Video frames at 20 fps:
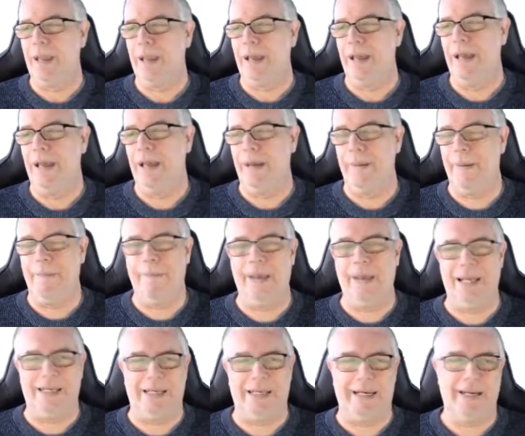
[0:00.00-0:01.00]

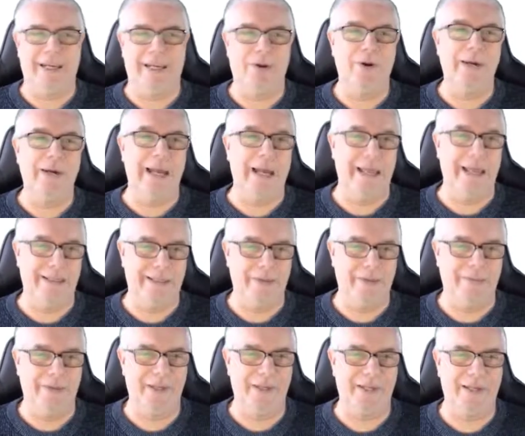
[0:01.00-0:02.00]
basically going ahead
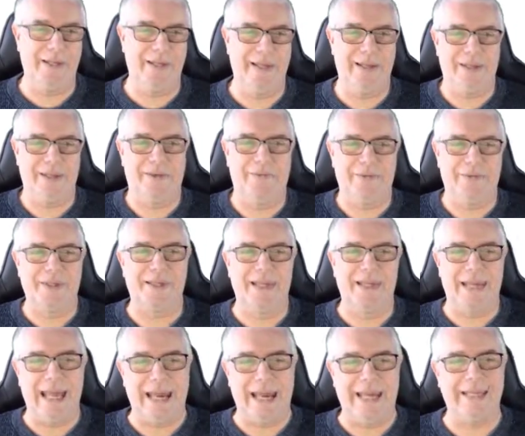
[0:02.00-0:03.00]
of the
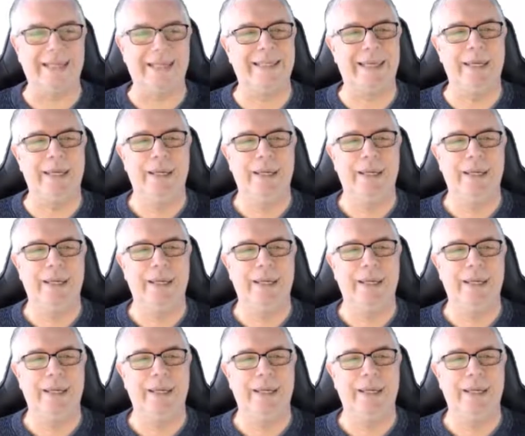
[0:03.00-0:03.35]
slides.